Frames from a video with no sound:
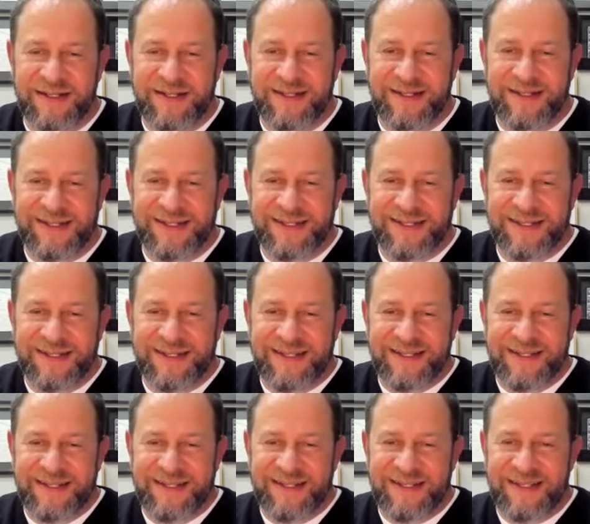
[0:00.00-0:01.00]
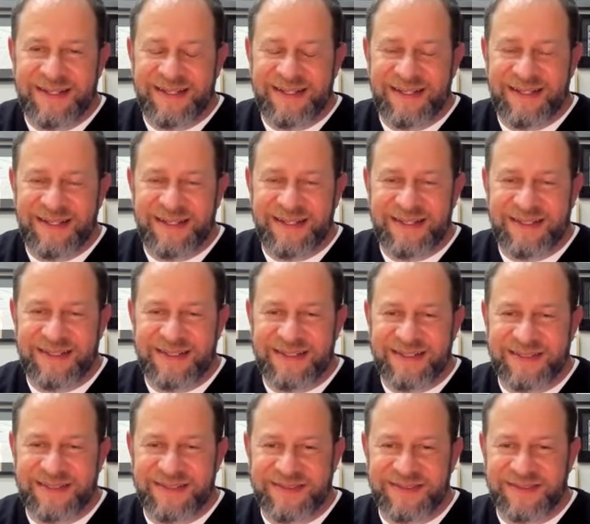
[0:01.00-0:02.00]

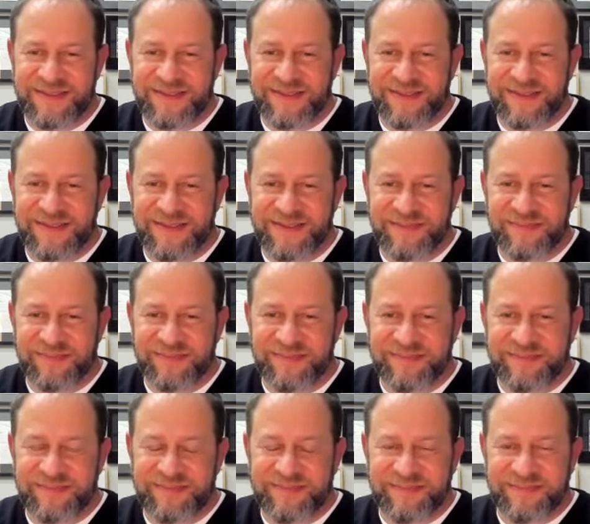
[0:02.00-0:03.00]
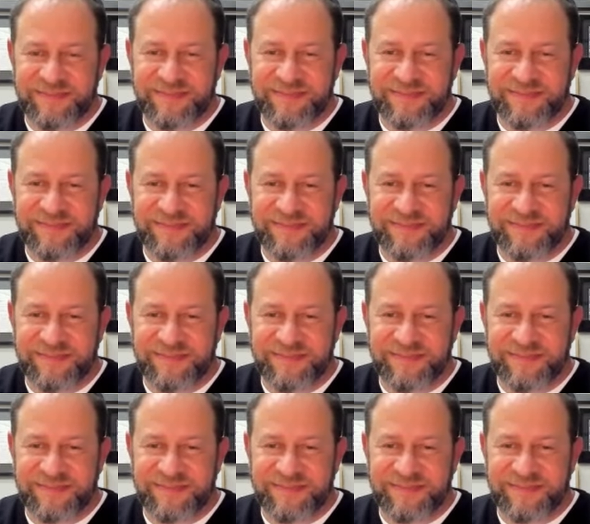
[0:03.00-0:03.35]
(not speaking)